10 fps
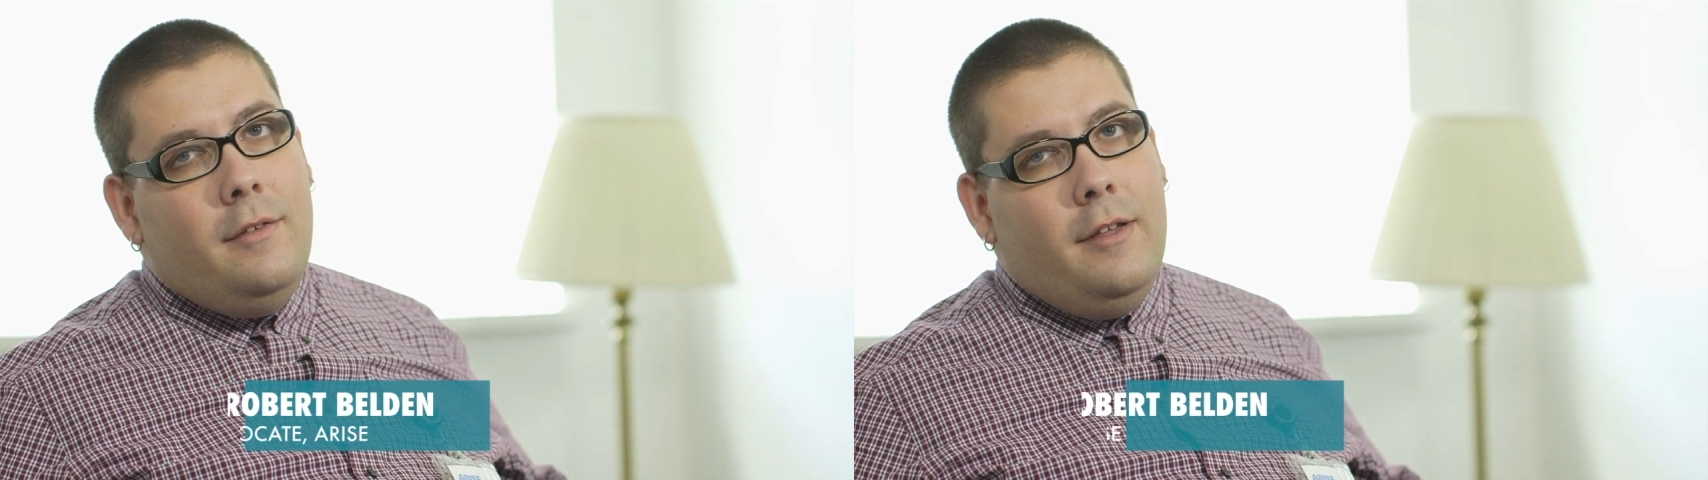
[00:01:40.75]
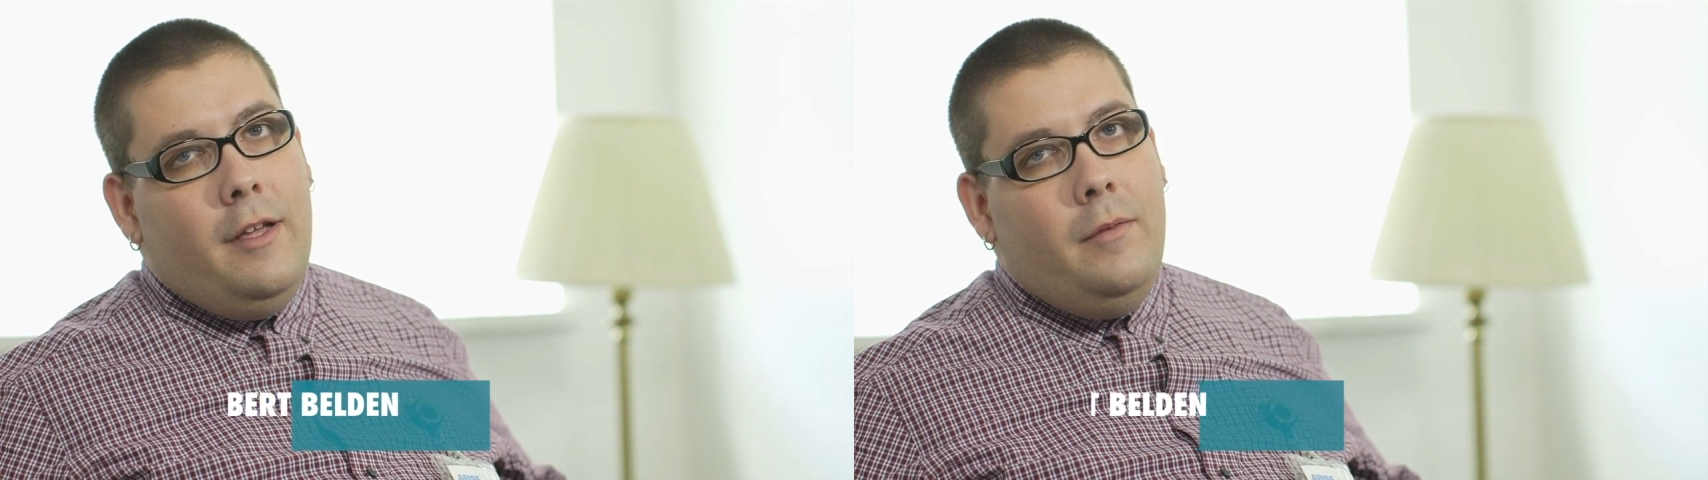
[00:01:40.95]

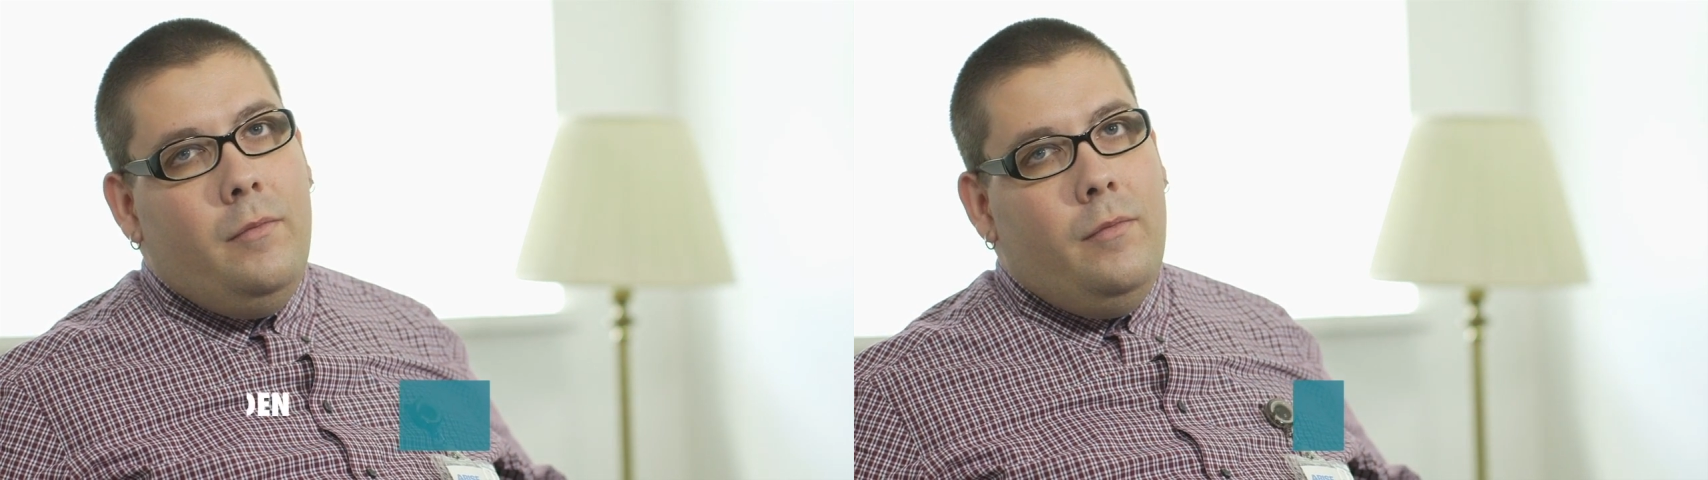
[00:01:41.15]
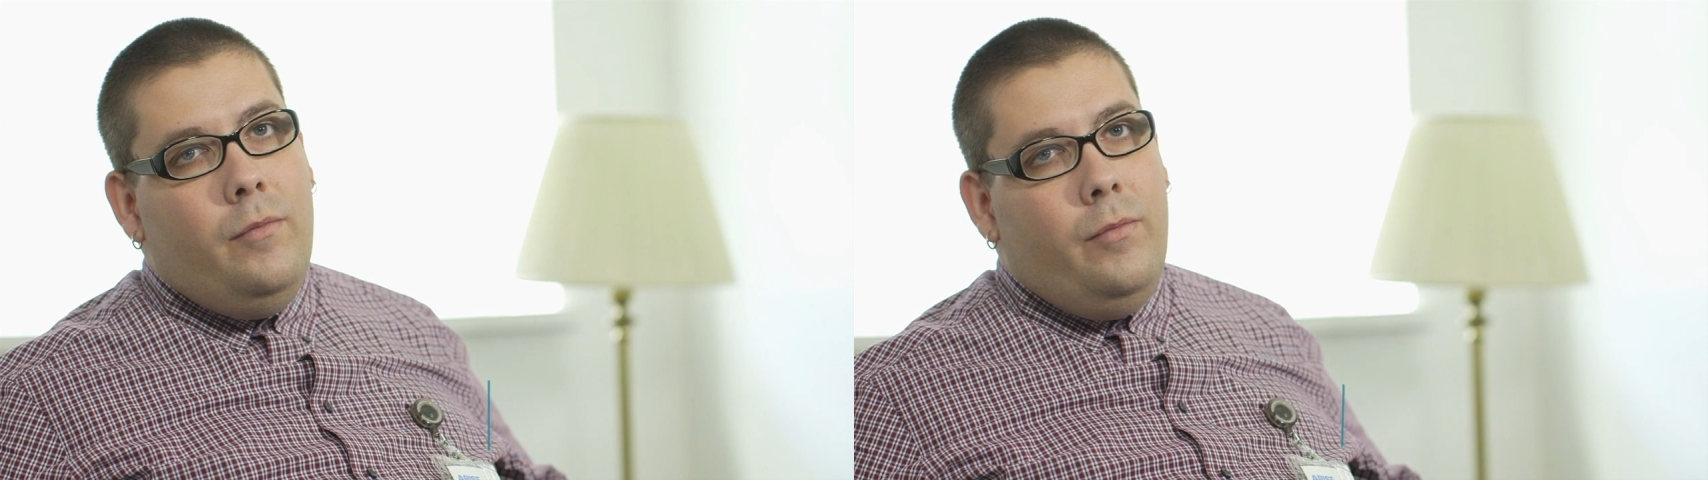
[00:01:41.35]

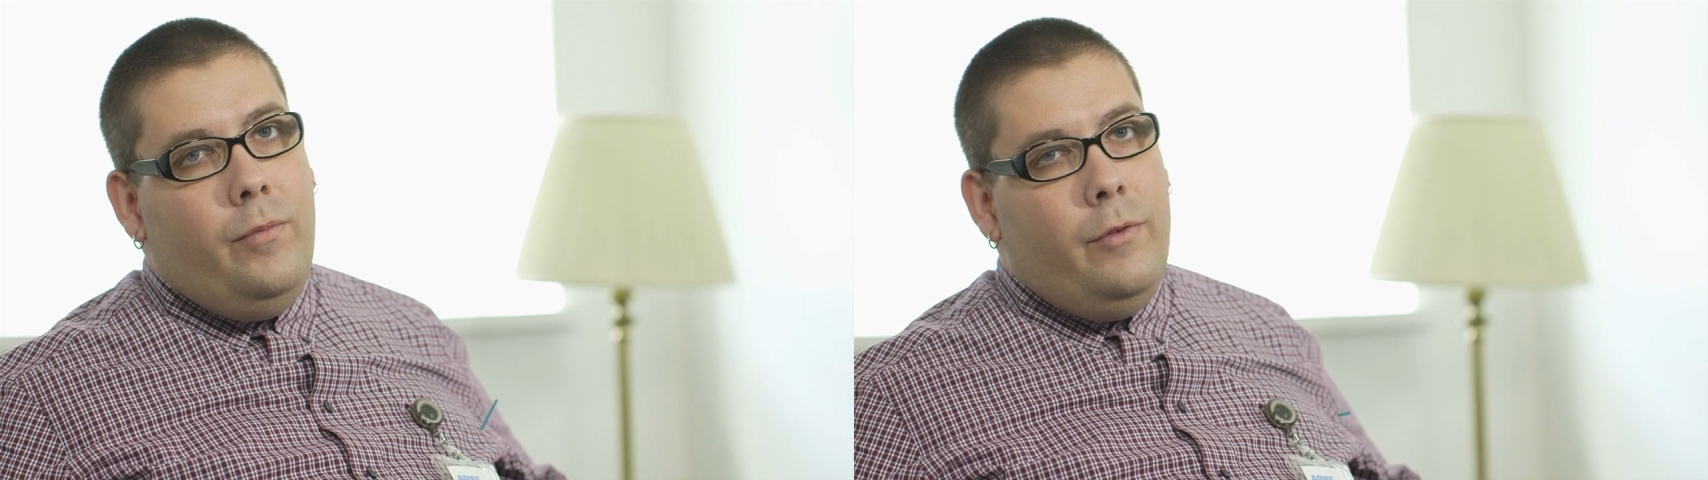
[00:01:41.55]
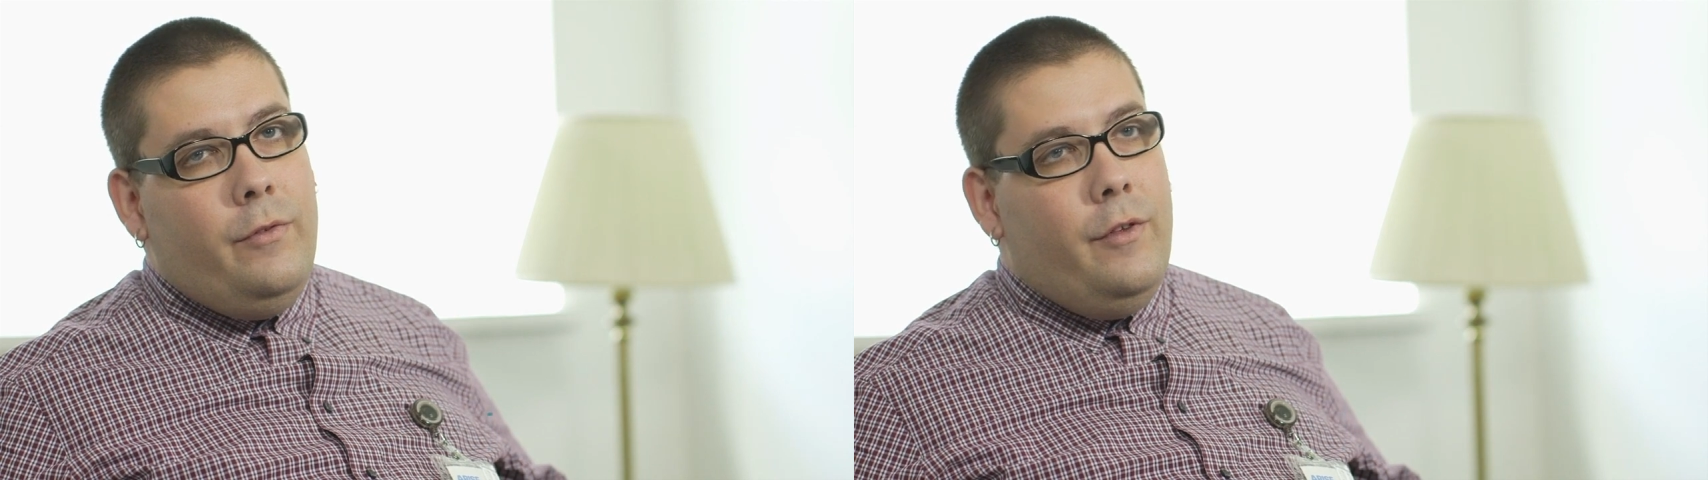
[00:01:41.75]
same
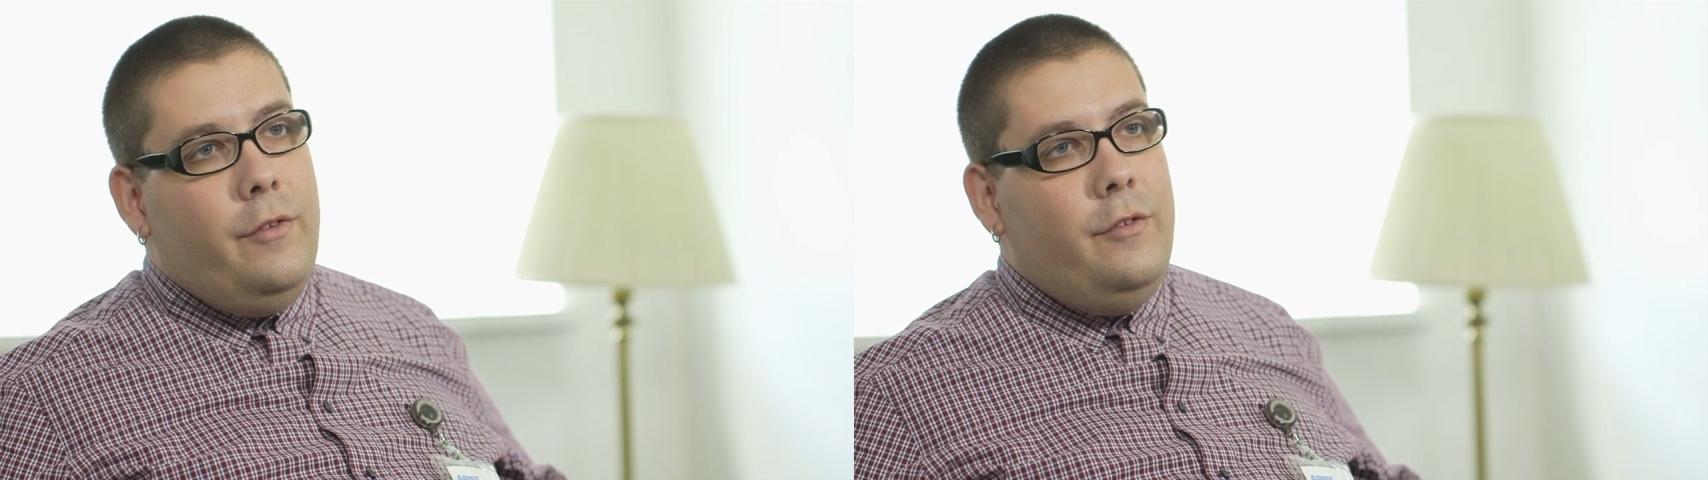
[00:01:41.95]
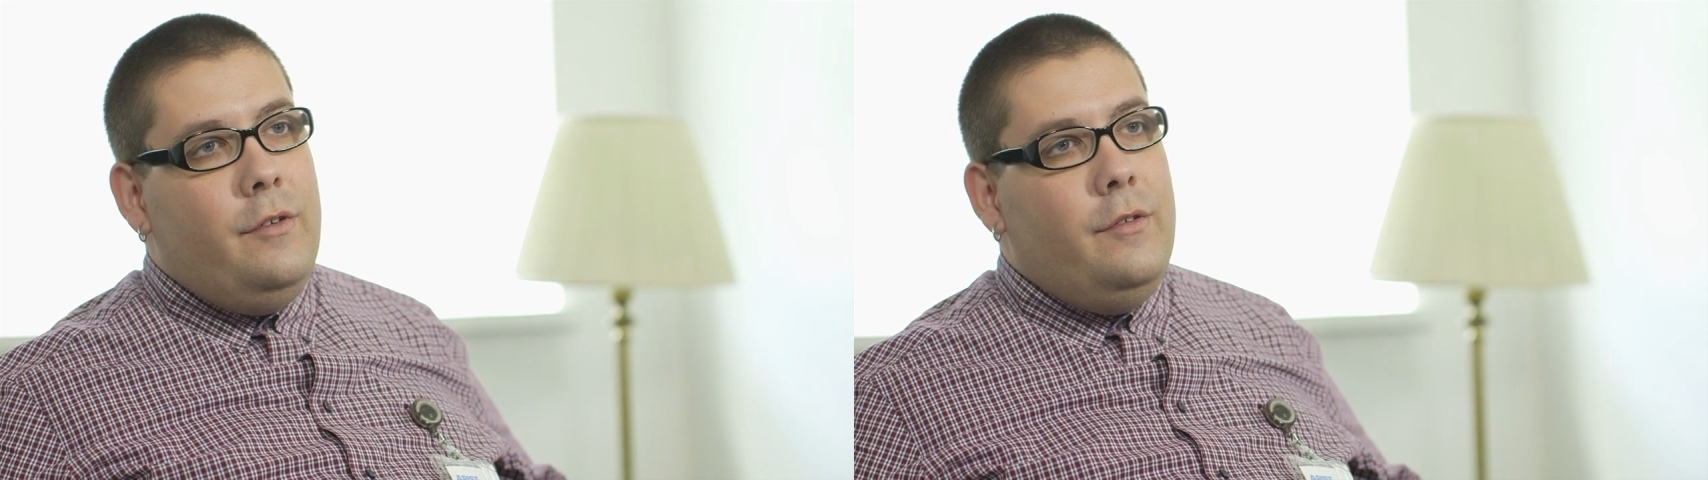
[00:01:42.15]

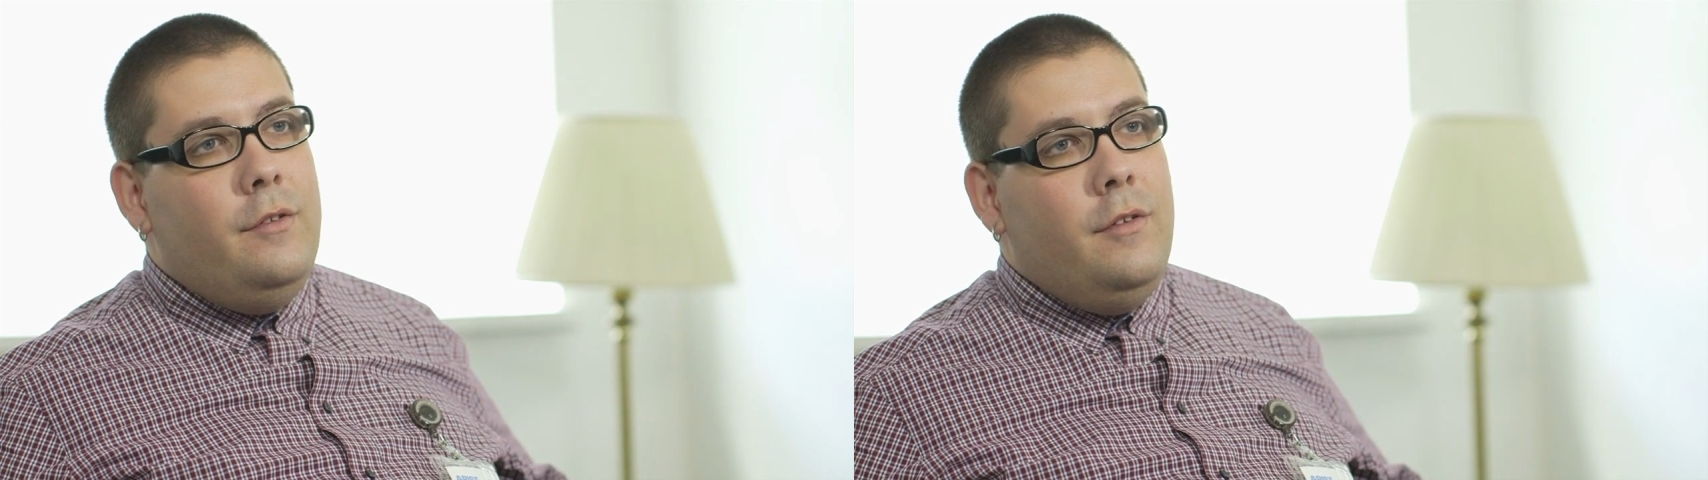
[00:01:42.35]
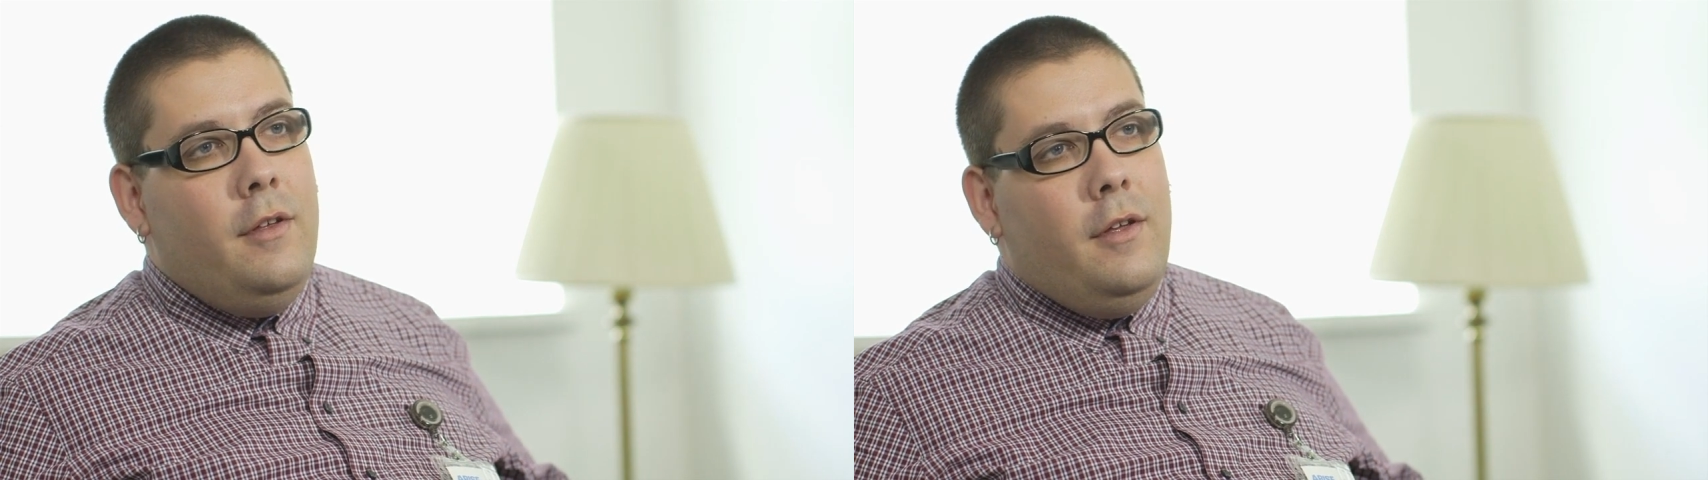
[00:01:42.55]
positions